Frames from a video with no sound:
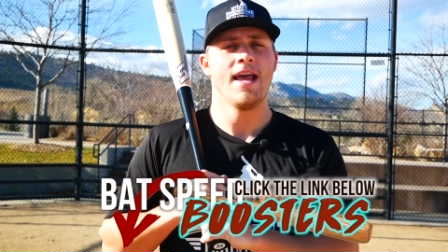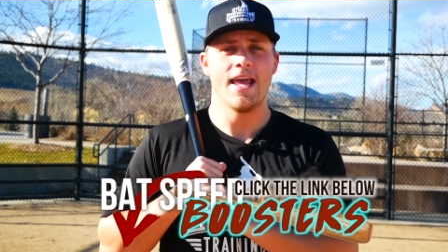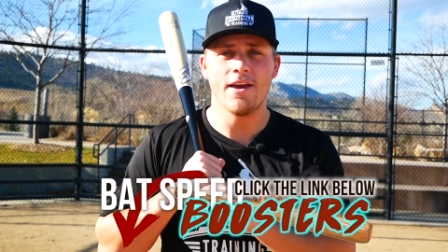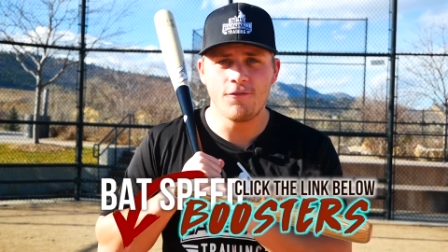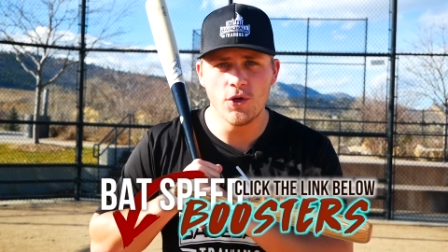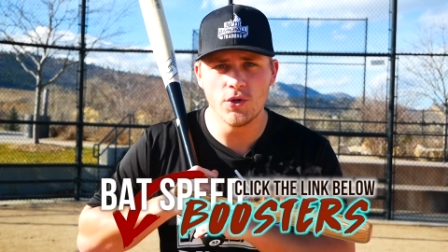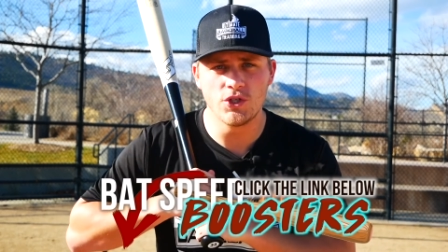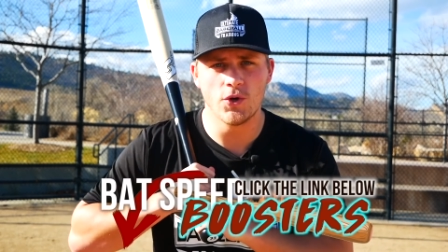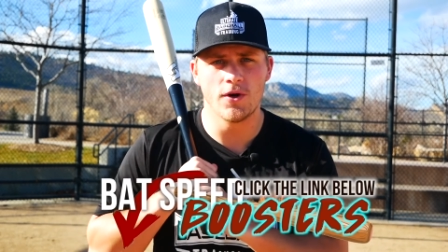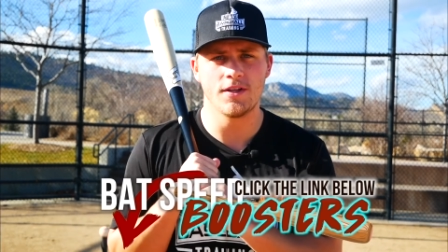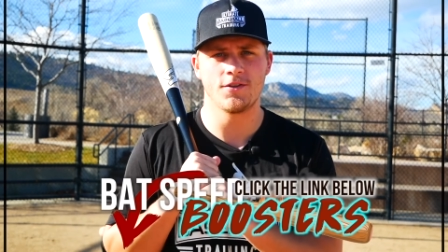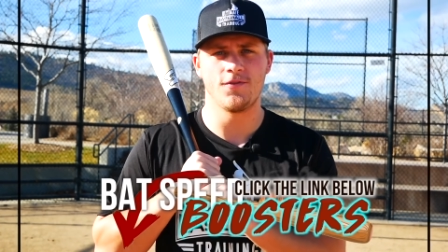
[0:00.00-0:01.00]
If you
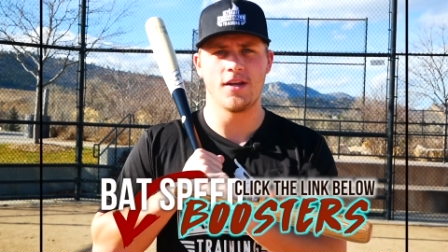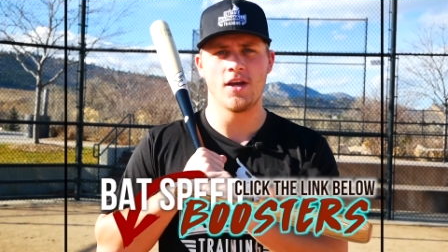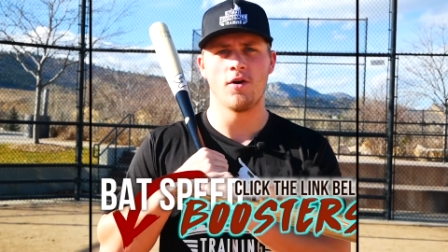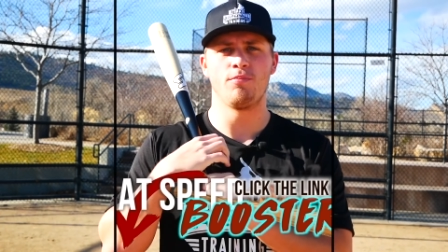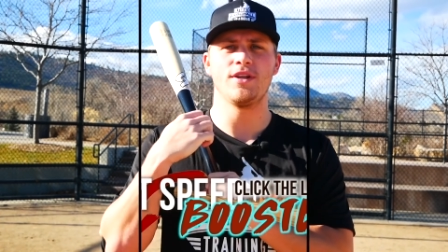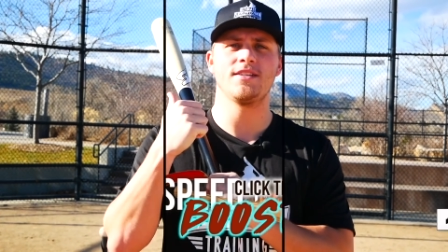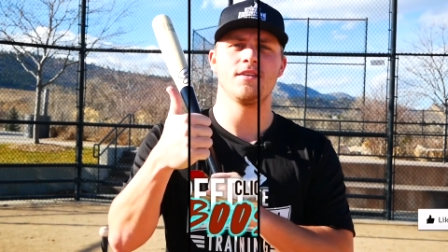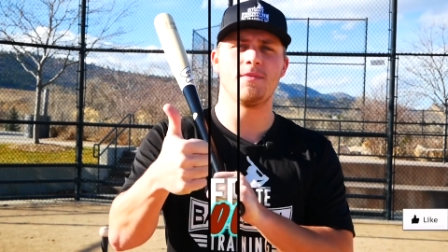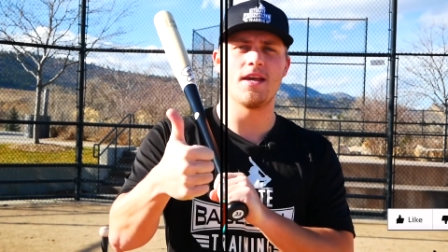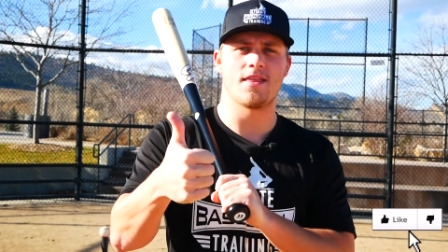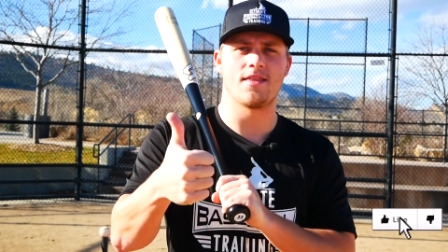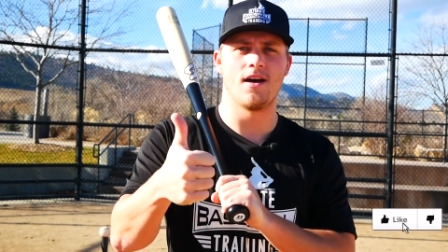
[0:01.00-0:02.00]
enjoyed this video, please leave
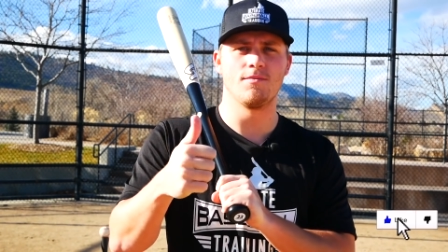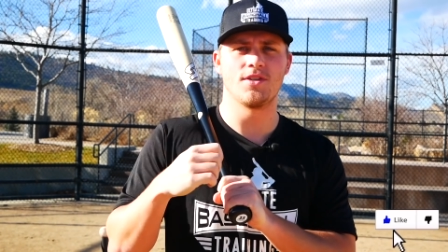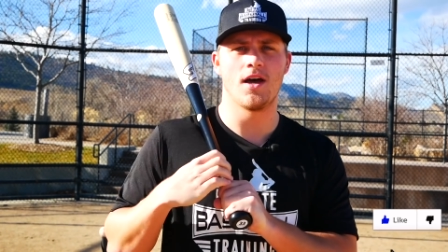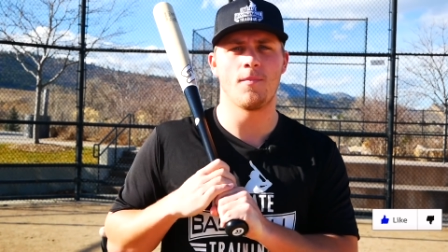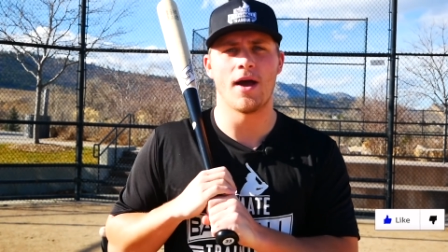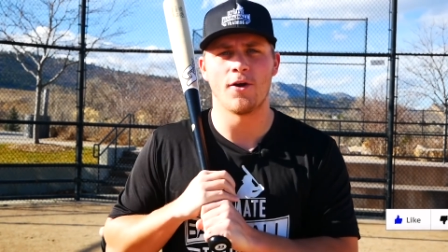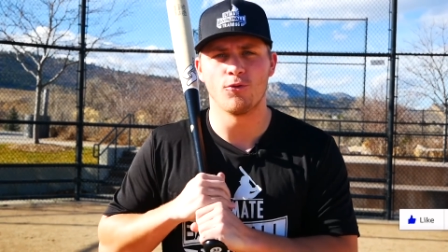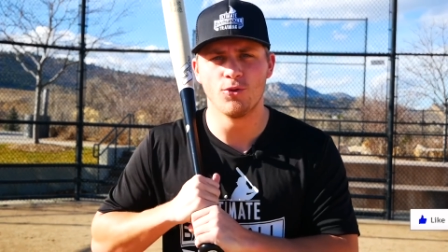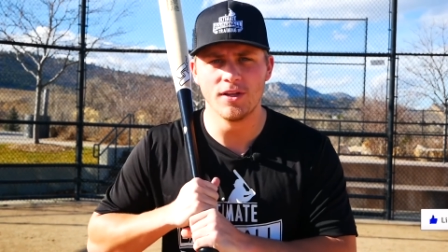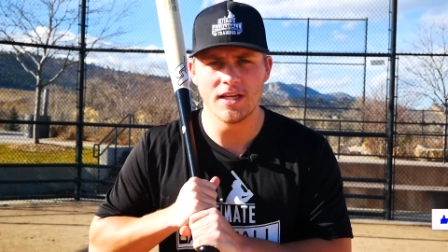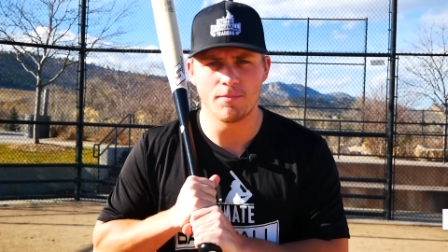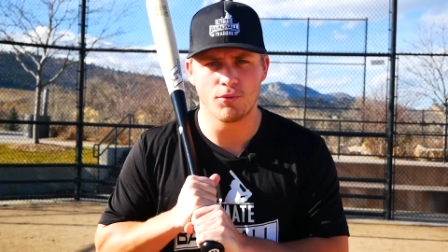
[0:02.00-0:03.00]
me a thumbs up. I'd
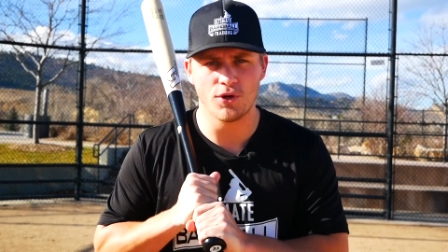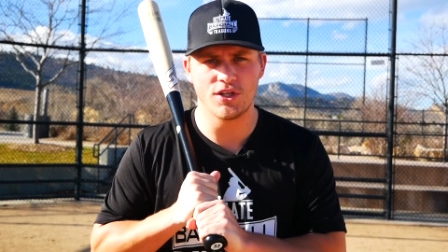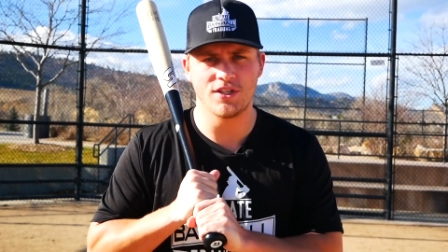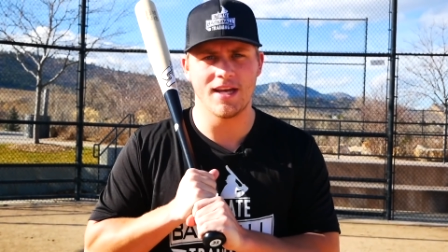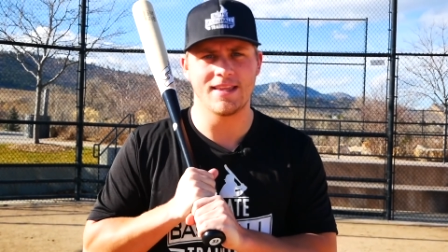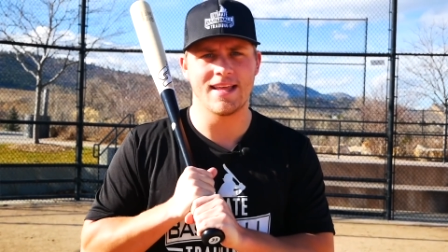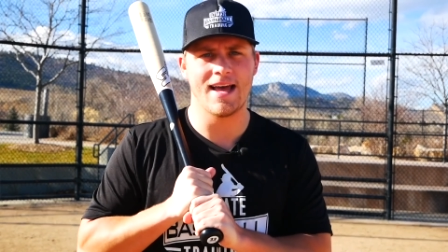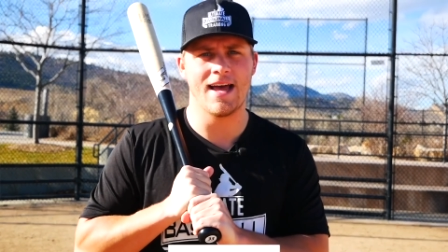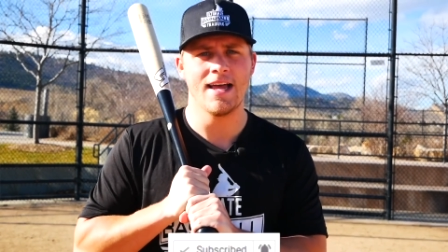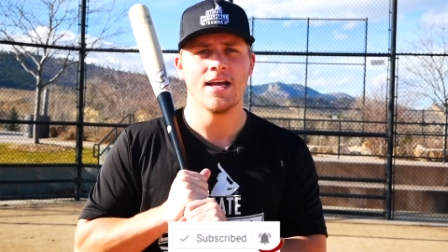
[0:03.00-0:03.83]
really appreciate that.